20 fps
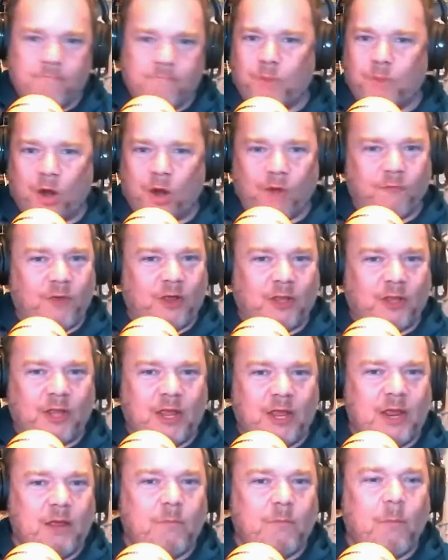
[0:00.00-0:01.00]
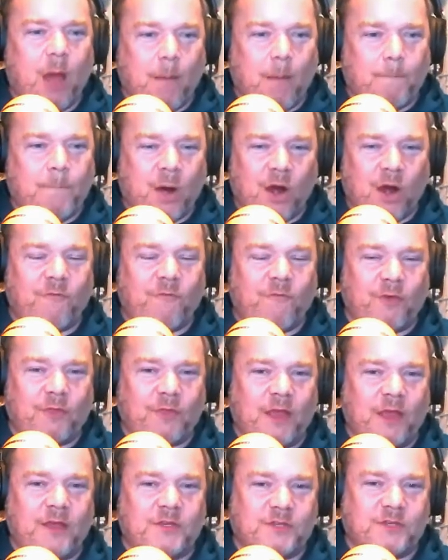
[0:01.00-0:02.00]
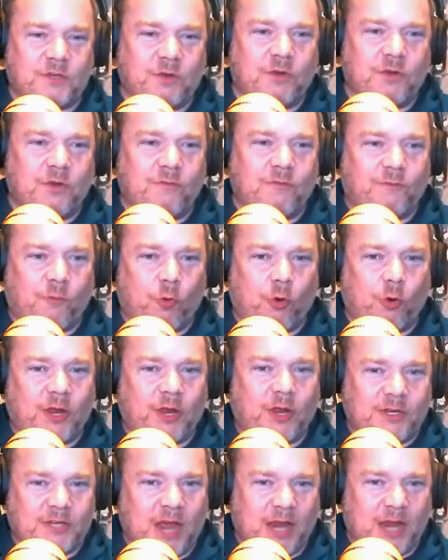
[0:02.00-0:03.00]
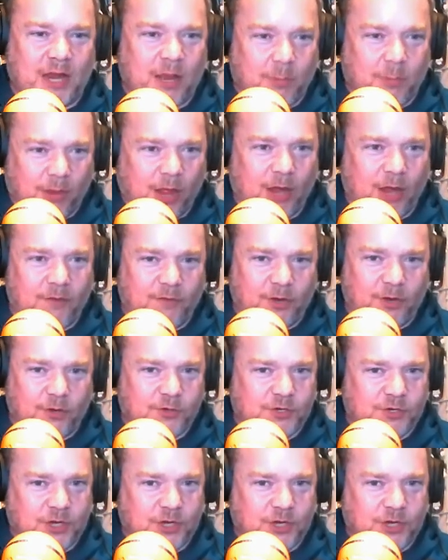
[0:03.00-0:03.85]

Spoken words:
A perfect thing suited for containing a lot of energy.